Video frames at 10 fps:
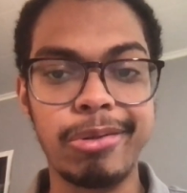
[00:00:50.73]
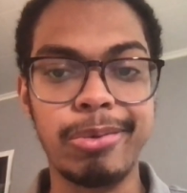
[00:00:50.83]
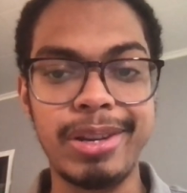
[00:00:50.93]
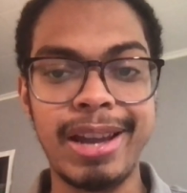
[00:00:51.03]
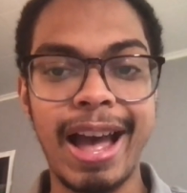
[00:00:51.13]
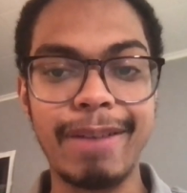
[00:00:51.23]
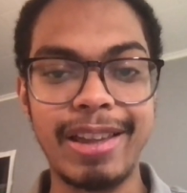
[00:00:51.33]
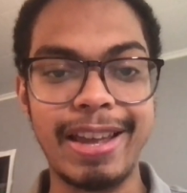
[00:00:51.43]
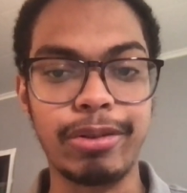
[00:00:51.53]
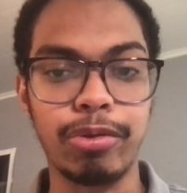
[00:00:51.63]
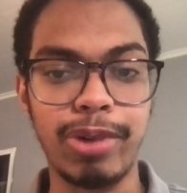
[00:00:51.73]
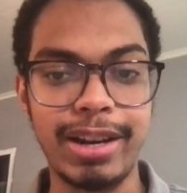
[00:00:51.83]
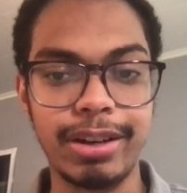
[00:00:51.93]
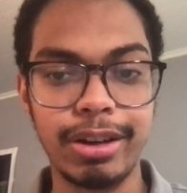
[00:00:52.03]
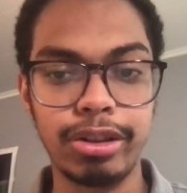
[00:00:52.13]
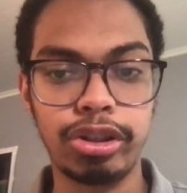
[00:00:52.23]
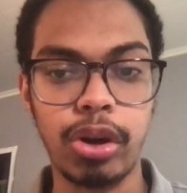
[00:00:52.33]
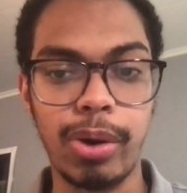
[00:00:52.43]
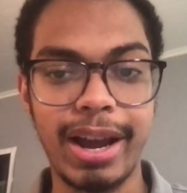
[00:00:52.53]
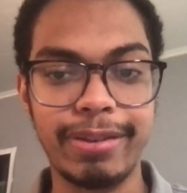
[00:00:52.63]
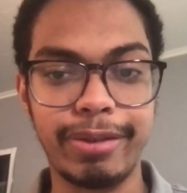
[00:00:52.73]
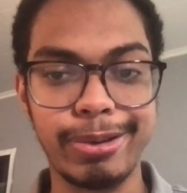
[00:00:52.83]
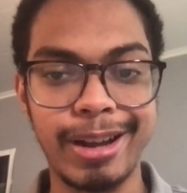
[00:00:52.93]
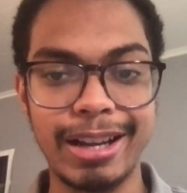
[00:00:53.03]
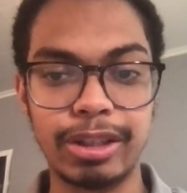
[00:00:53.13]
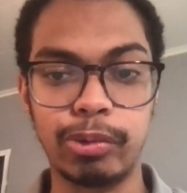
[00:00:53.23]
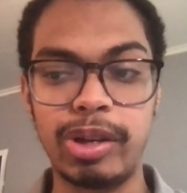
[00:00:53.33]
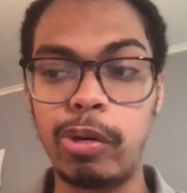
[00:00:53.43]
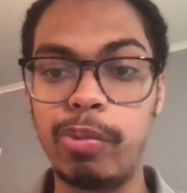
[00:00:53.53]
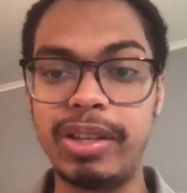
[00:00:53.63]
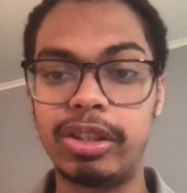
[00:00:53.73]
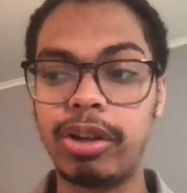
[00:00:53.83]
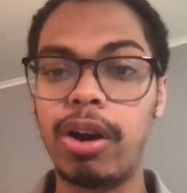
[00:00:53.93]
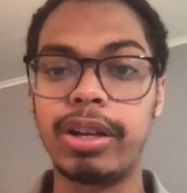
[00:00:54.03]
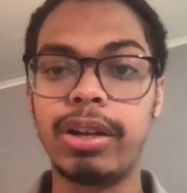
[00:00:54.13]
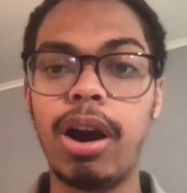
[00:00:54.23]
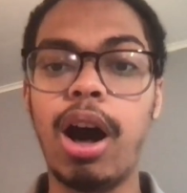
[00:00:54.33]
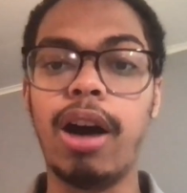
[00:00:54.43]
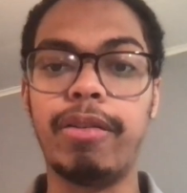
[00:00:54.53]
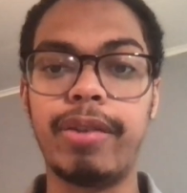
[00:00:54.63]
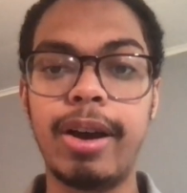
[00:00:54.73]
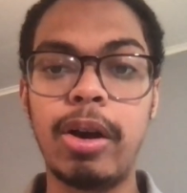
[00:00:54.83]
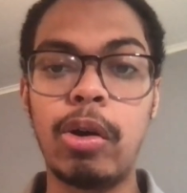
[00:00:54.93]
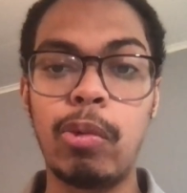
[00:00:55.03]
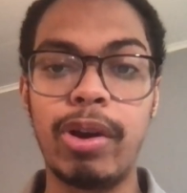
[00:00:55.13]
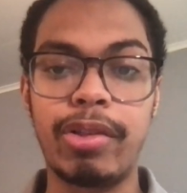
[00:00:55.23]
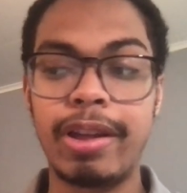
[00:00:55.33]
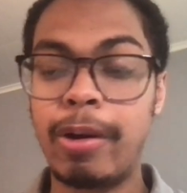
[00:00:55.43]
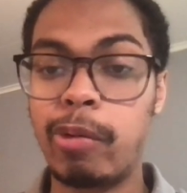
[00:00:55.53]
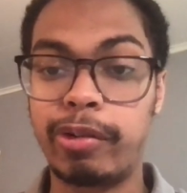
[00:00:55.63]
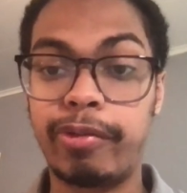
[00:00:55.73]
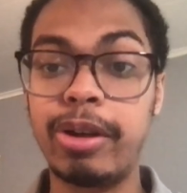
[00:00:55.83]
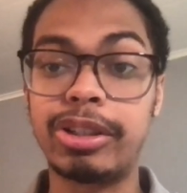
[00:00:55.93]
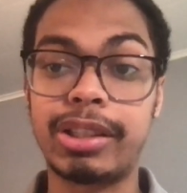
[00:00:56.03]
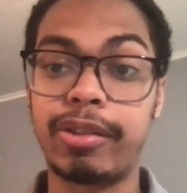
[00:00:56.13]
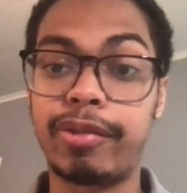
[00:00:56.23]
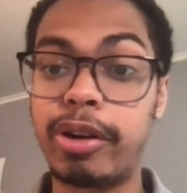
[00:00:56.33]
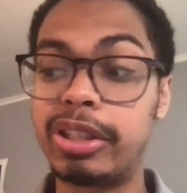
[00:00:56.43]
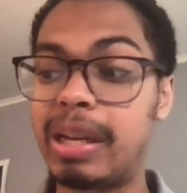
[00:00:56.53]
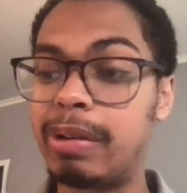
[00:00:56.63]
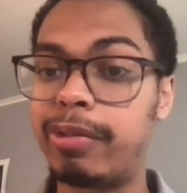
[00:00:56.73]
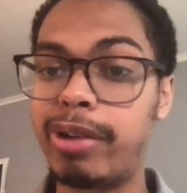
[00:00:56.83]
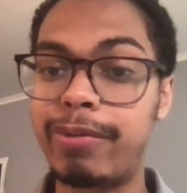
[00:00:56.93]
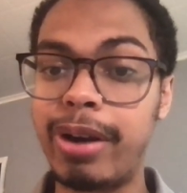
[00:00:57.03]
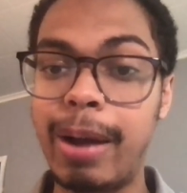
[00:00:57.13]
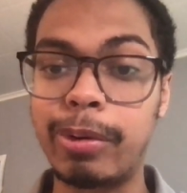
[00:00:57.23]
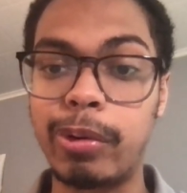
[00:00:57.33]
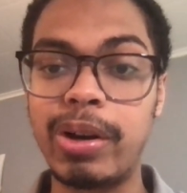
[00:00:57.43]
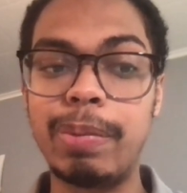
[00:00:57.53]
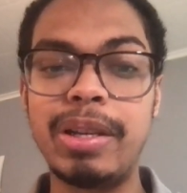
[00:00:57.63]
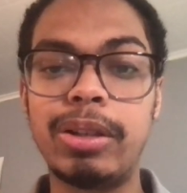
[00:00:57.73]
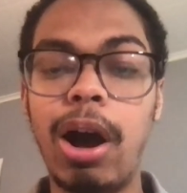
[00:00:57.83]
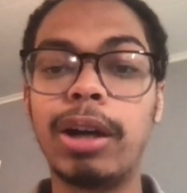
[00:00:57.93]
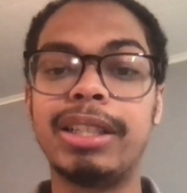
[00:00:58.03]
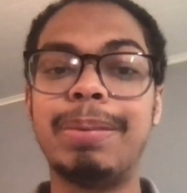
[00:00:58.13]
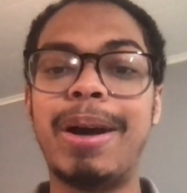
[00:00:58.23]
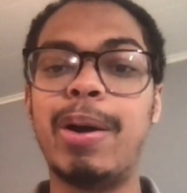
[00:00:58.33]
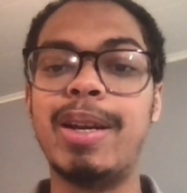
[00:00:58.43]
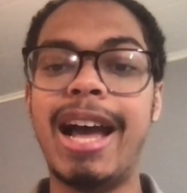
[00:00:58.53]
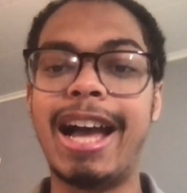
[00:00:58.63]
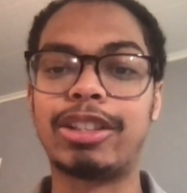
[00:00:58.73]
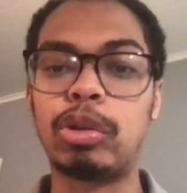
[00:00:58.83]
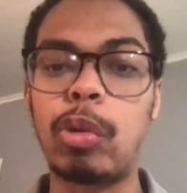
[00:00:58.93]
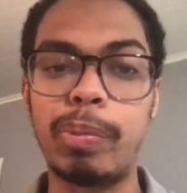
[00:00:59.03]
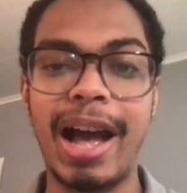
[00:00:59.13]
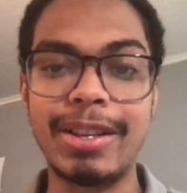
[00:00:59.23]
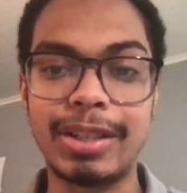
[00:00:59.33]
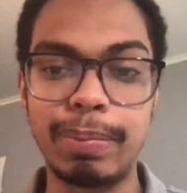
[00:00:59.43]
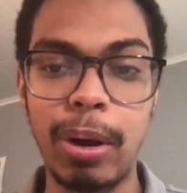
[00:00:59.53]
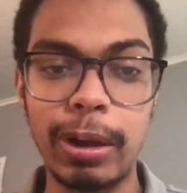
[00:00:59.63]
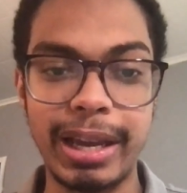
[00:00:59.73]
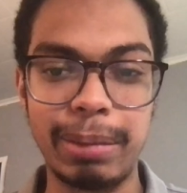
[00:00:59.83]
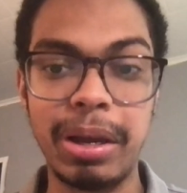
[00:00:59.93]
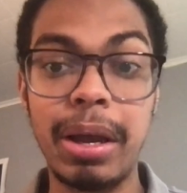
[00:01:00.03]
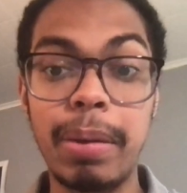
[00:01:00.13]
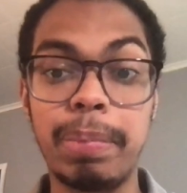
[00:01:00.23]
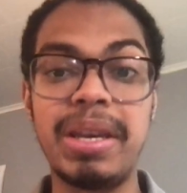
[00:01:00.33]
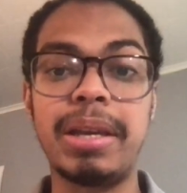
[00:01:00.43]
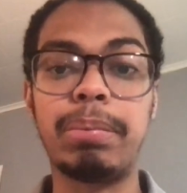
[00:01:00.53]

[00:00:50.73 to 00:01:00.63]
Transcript: We have a great show ahead for you guys. We will be starting off with what feels like the first time in forever. I'm going to be talking about an actual basketball game being